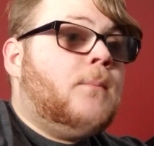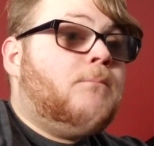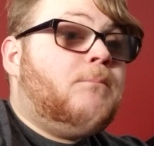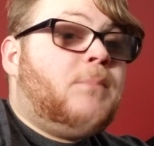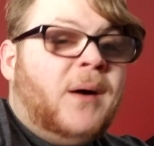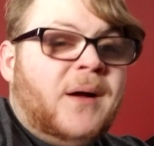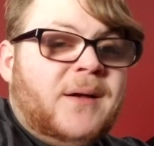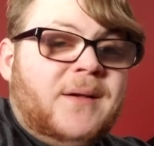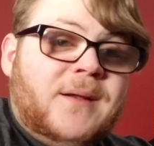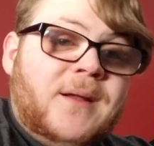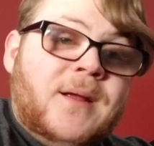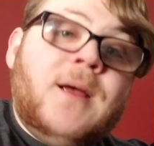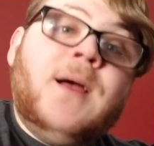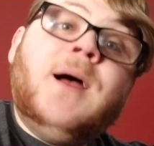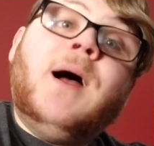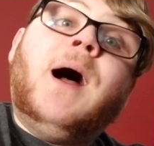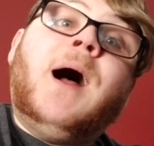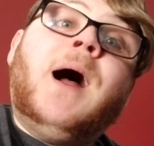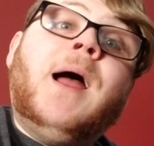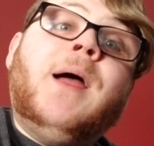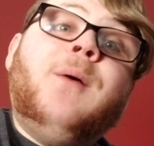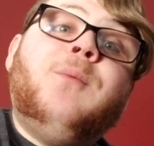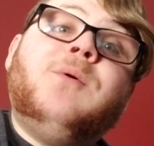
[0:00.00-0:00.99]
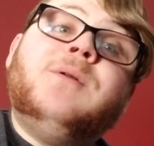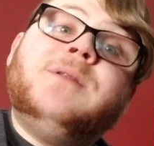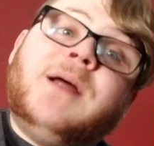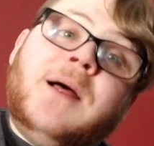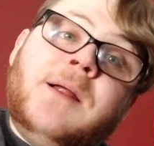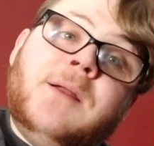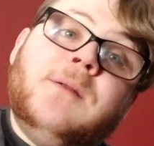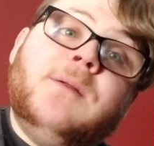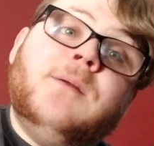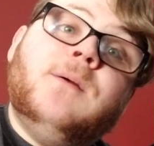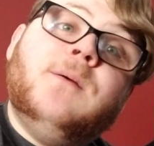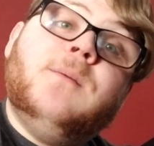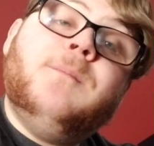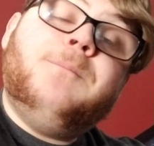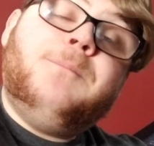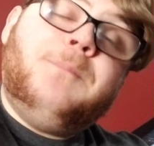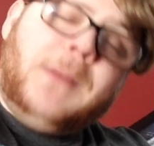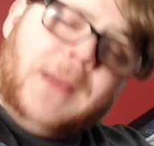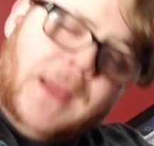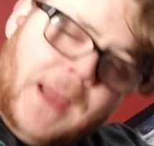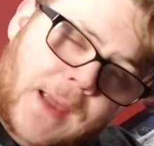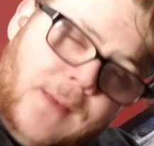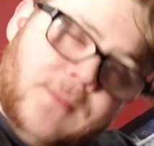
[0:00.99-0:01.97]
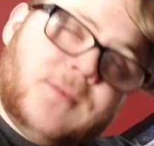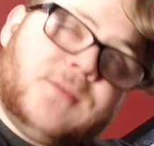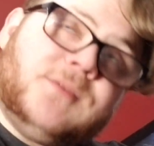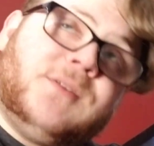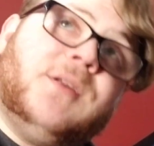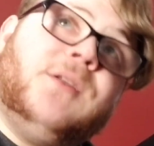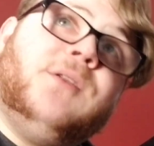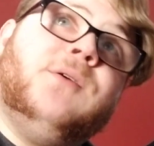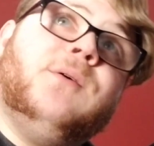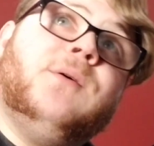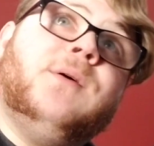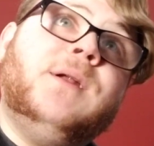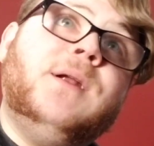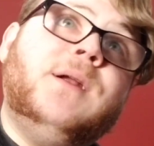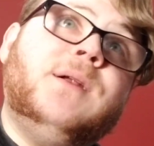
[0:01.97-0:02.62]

but I will not be able to do any